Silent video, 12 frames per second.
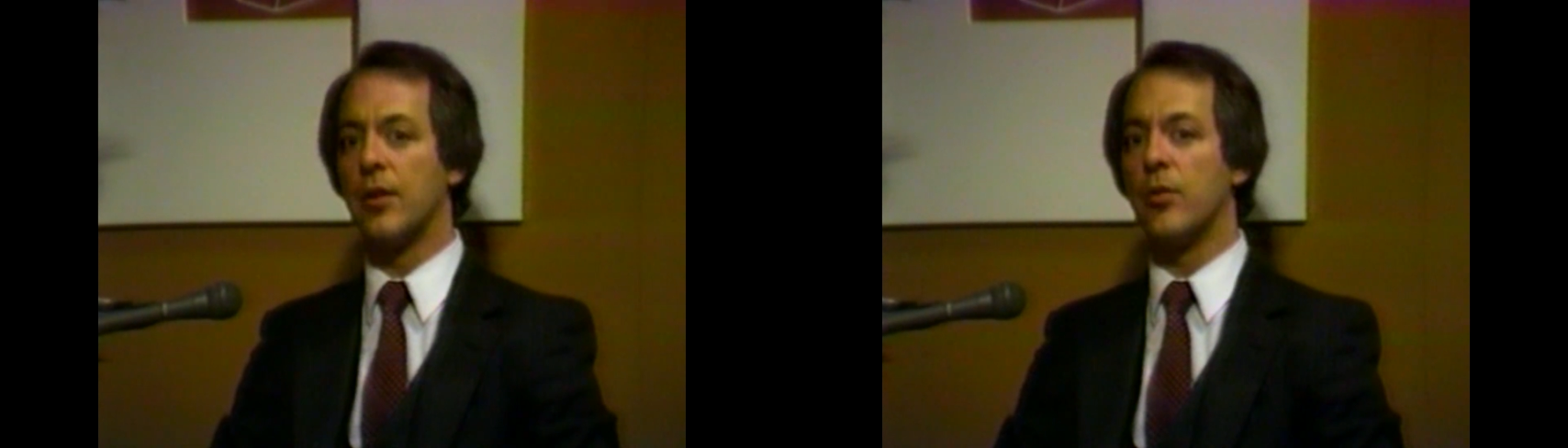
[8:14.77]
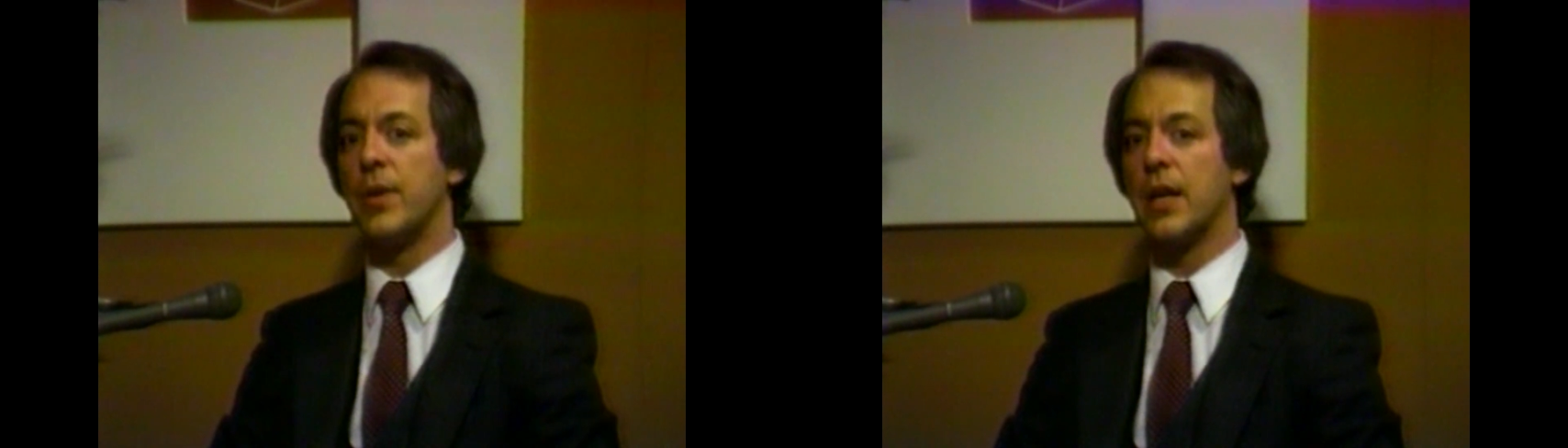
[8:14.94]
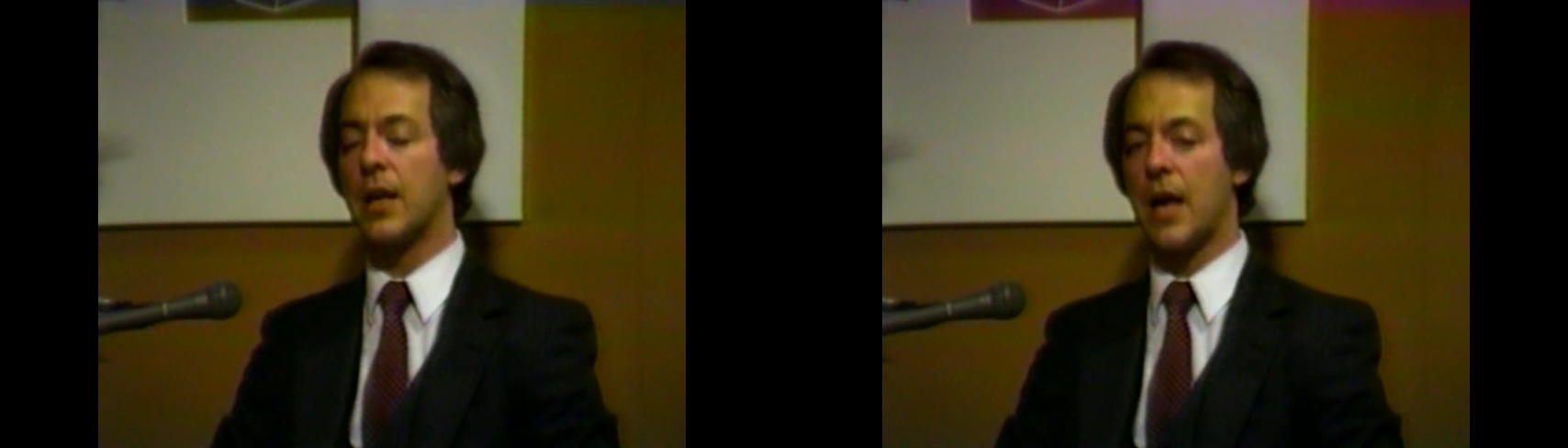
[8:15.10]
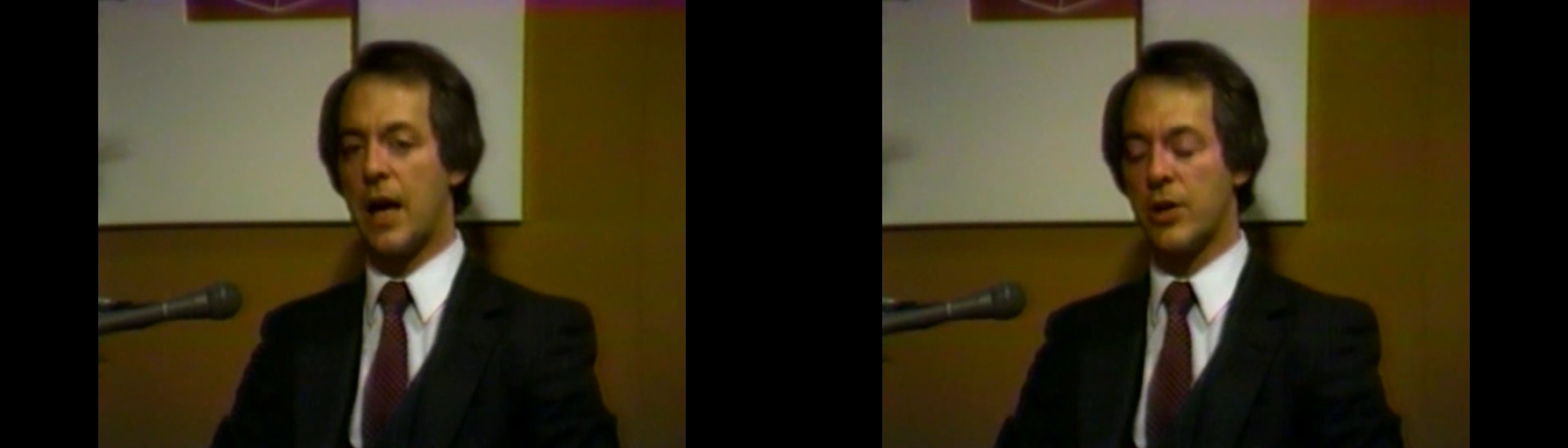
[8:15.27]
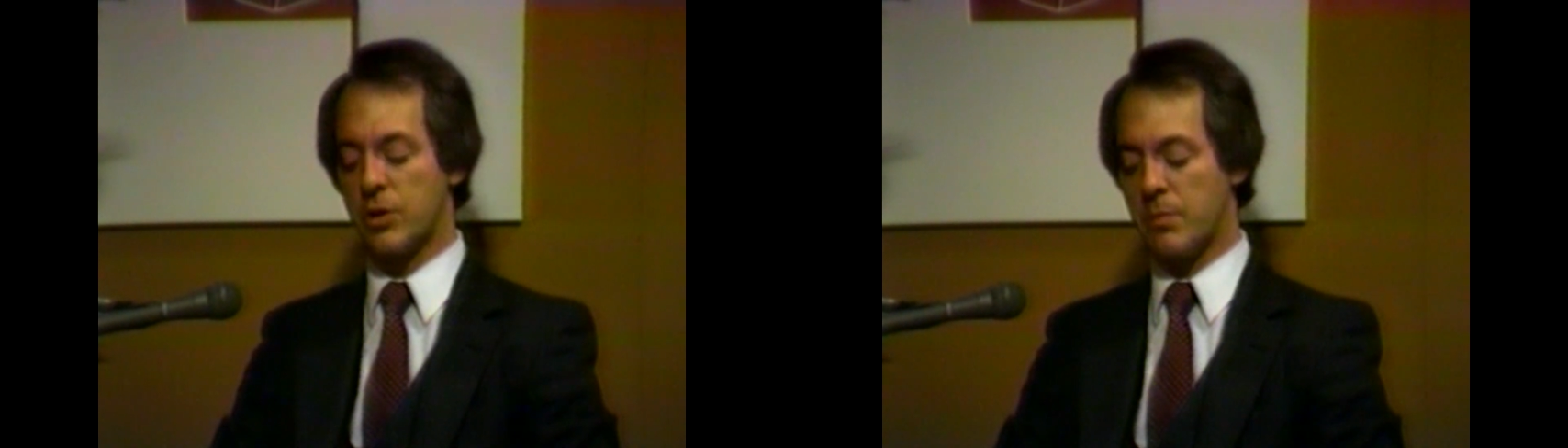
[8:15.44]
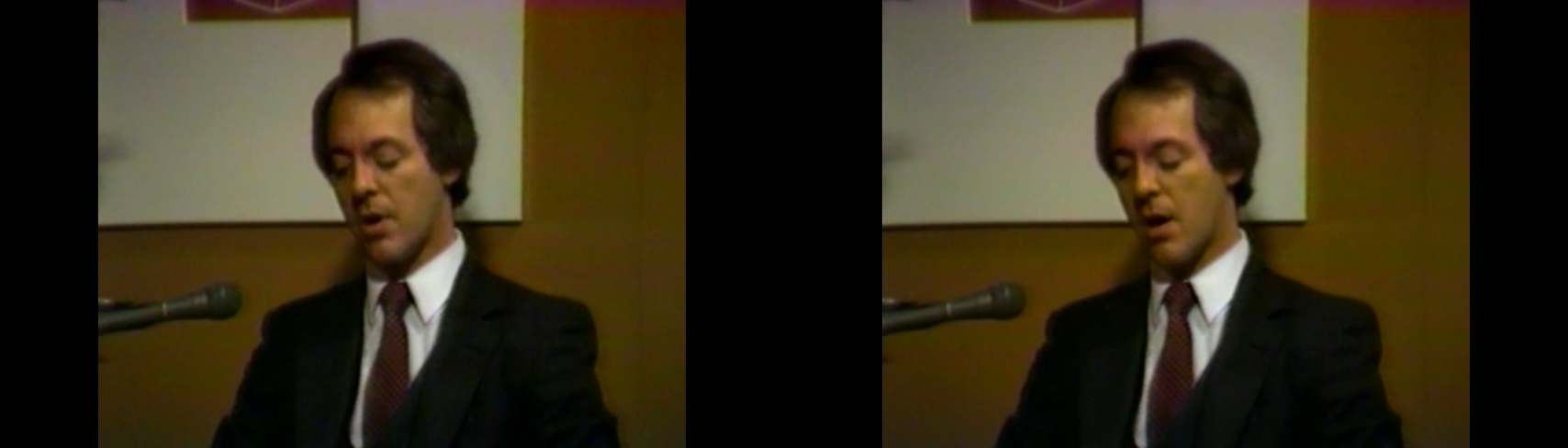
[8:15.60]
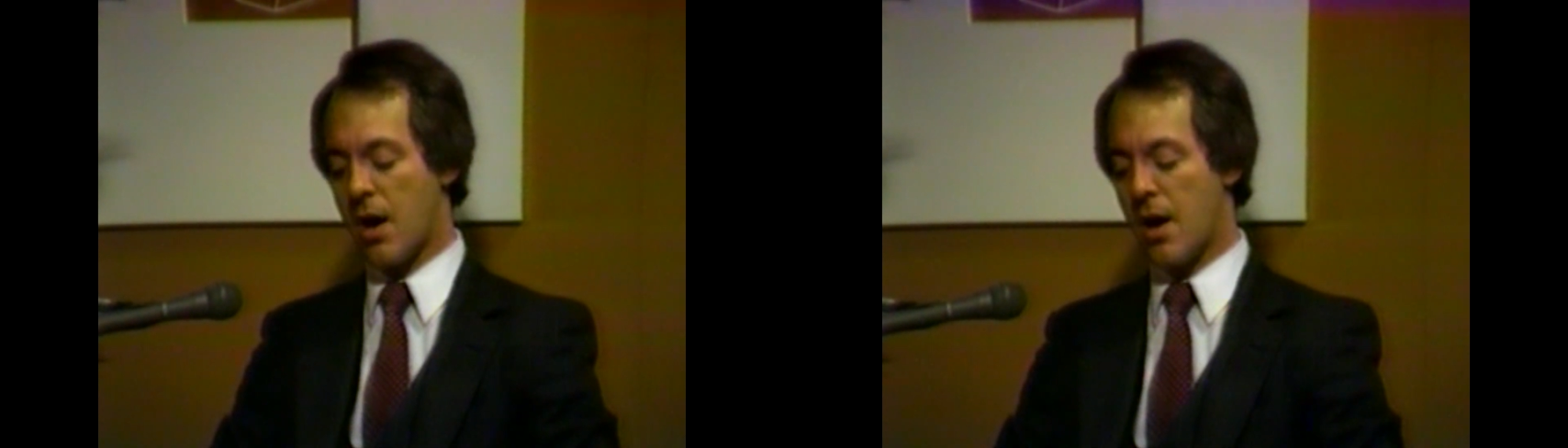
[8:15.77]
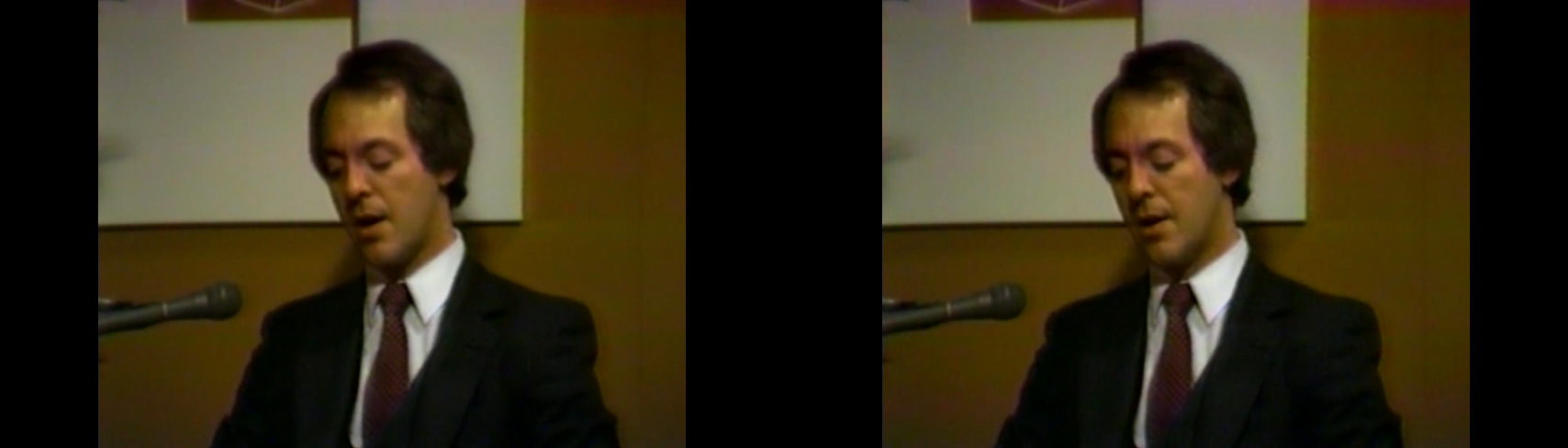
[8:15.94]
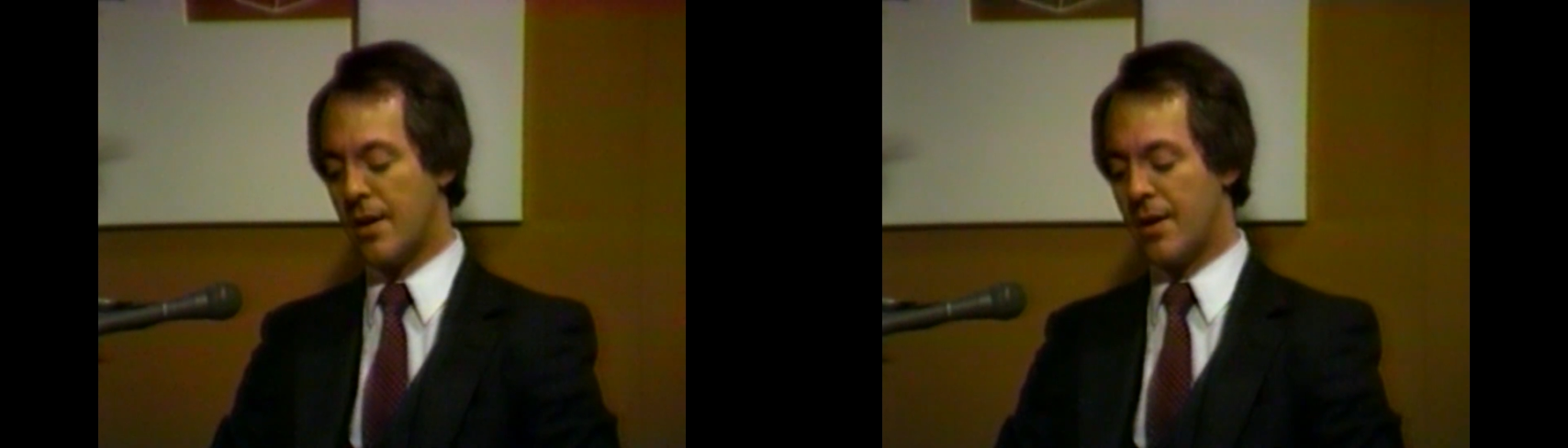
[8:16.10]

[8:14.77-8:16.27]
It'll be a cash bar,